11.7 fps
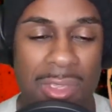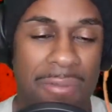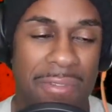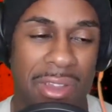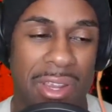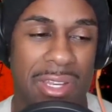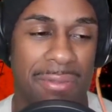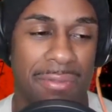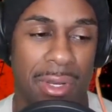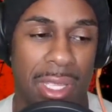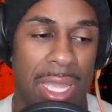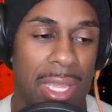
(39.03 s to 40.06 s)
Very
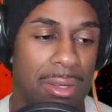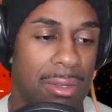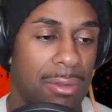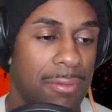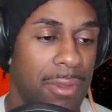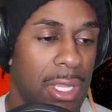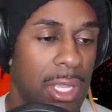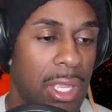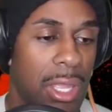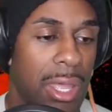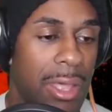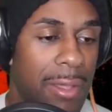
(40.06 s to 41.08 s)
different kind of
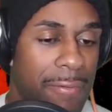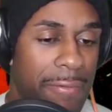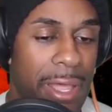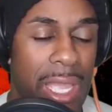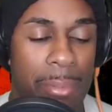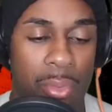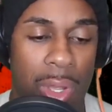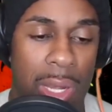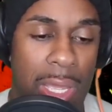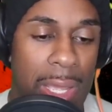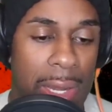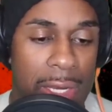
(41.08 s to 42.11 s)
vibe and
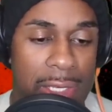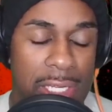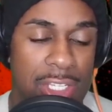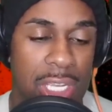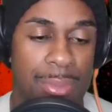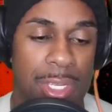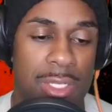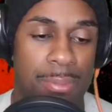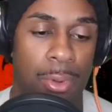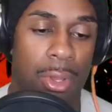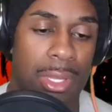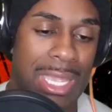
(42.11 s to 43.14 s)
whatnot, and TJ
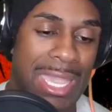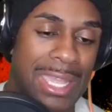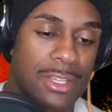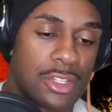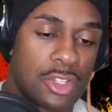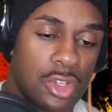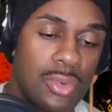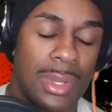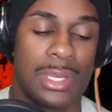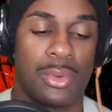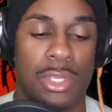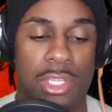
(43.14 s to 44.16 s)
Beastboy only adds to
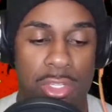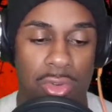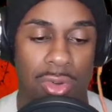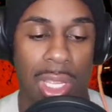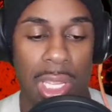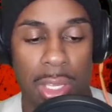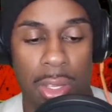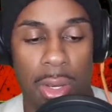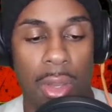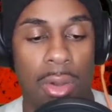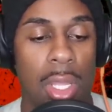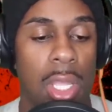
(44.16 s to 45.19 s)
it, which is great, you
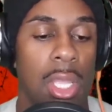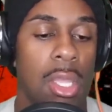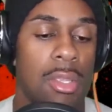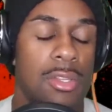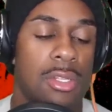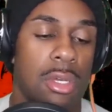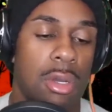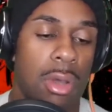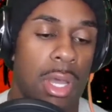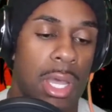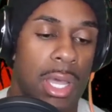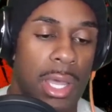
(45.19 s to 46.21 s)
know? So
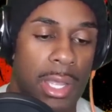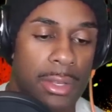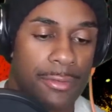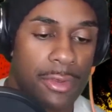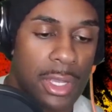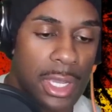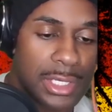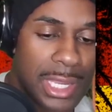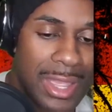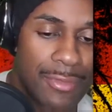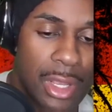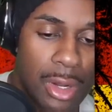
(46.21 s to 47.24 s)
if you guys
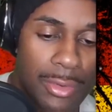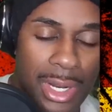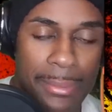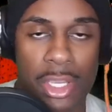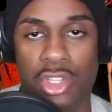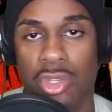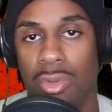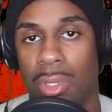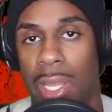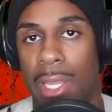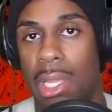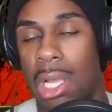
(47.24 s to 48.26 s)
have not already, make sure you
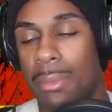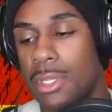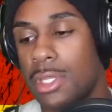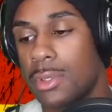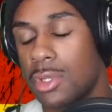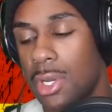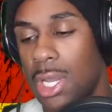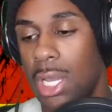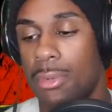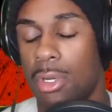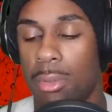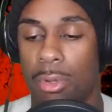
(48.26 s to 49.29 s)
like, comment,
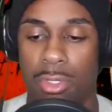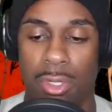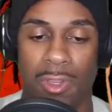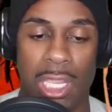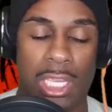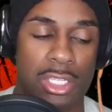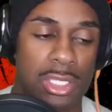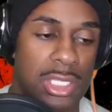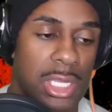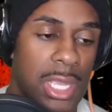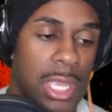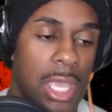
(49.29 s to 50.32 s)
subscribe, turn your post notifications,
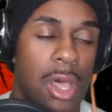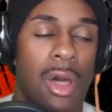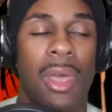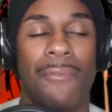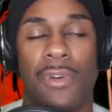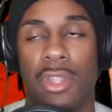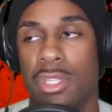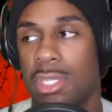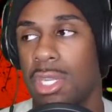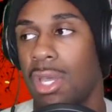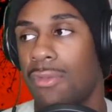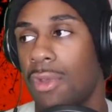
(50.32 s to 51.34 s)
all that fun
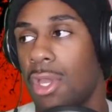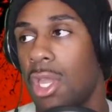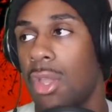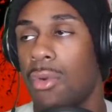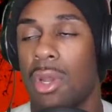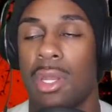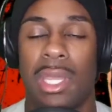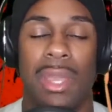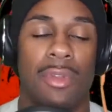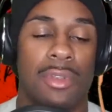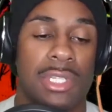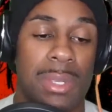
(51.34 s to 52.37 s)
stuff. We're gonna dive
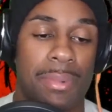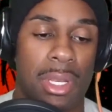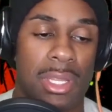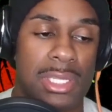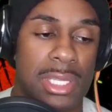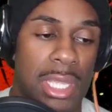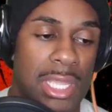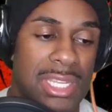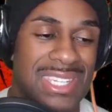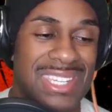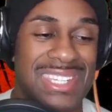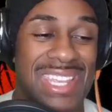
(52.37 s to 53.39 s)
nose deep into this thing,
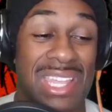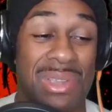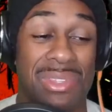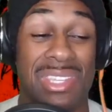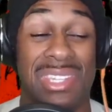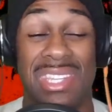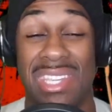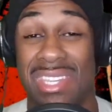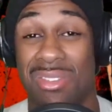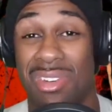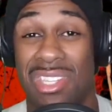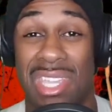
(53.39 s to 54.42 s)
see exactly what this is,
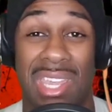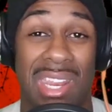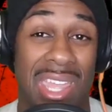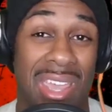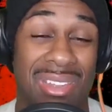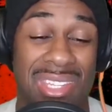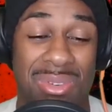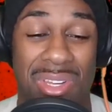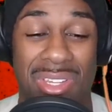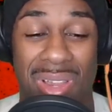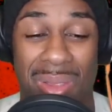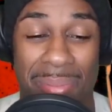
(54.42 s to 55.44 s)
we're gonna check it out, see what
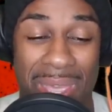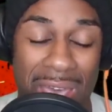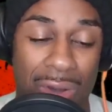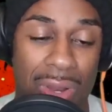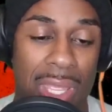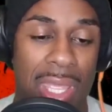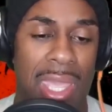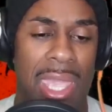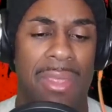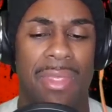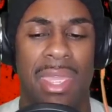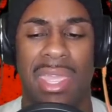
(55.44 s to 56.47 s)
it's all about,
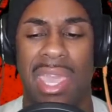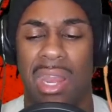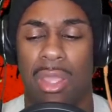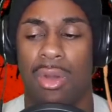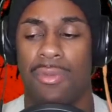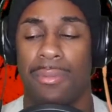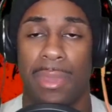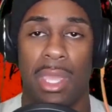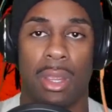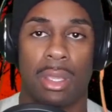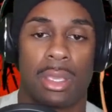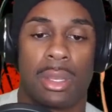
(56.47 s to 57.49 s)
and then kind of go from
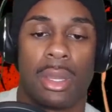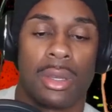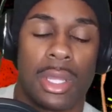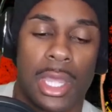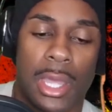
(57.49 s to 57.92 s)
there, you know?